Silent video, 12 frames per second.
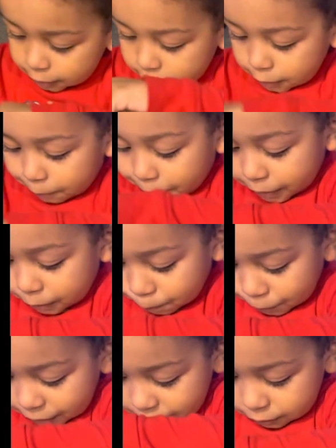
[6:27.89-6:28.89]
Okay, which
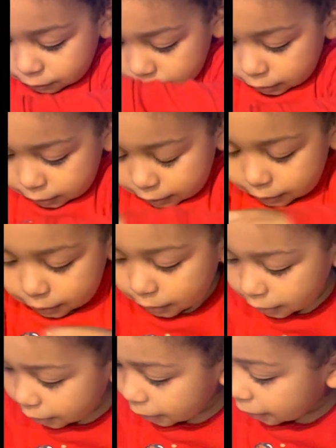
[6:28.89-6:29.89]
sprinkles do you like the
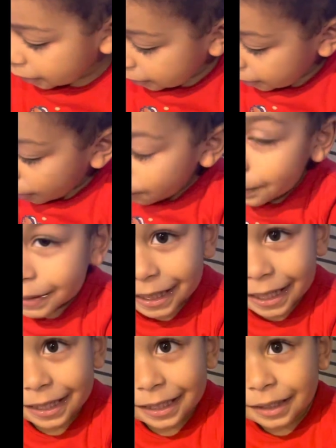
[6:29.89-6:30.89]
best? Mm, open
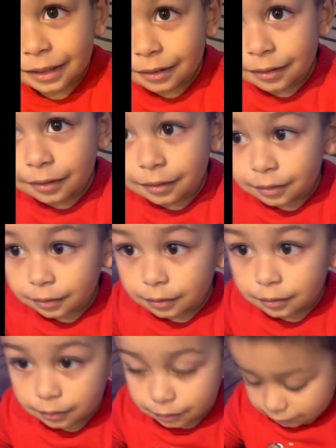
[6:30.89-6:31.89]
it. I'm gonna open
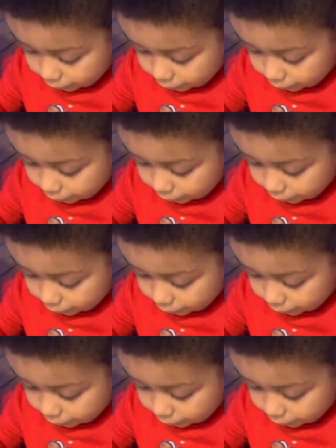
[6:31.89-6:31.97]
it. What